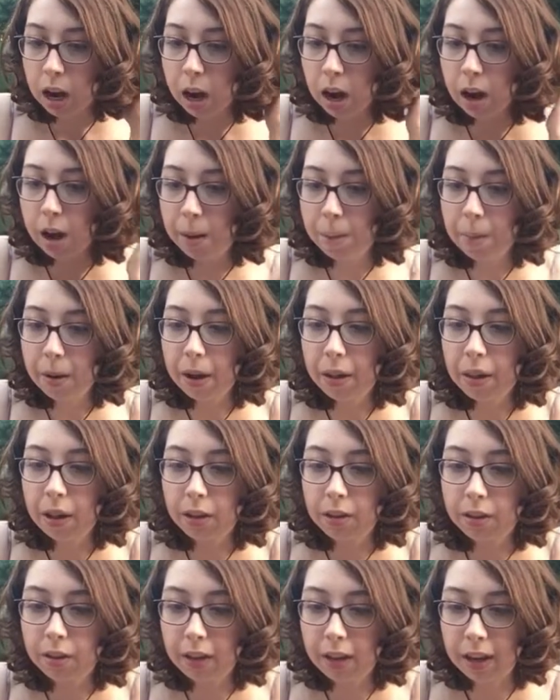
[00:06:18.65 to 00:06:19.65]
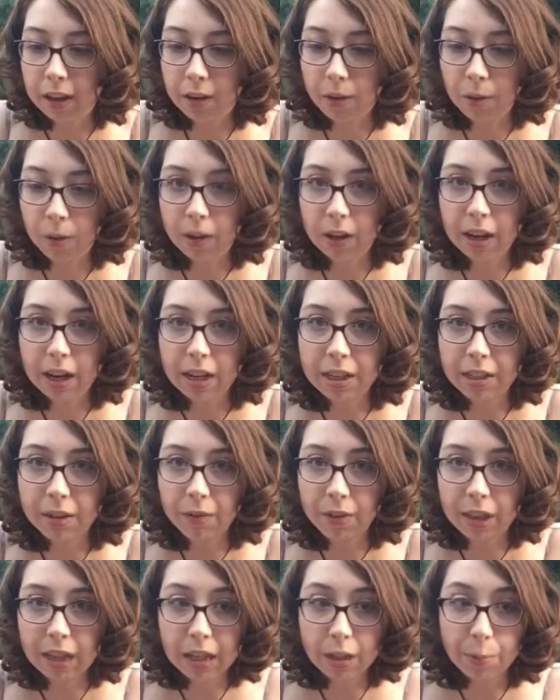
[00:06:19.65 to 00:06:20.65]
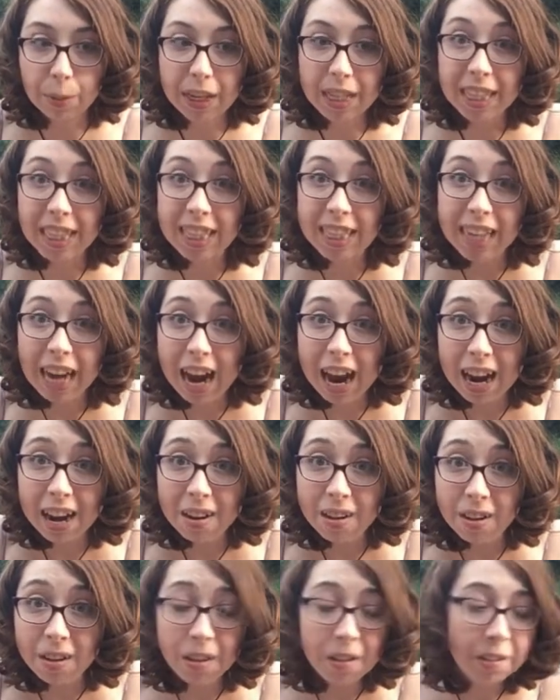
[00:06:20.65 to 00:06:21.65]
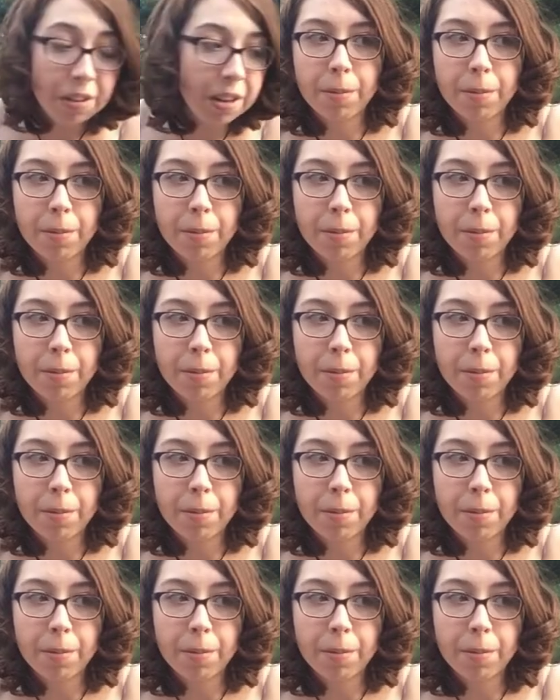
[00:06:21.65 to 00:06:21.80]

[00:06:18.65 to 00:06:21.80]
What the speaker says: I like to like organize different things by style.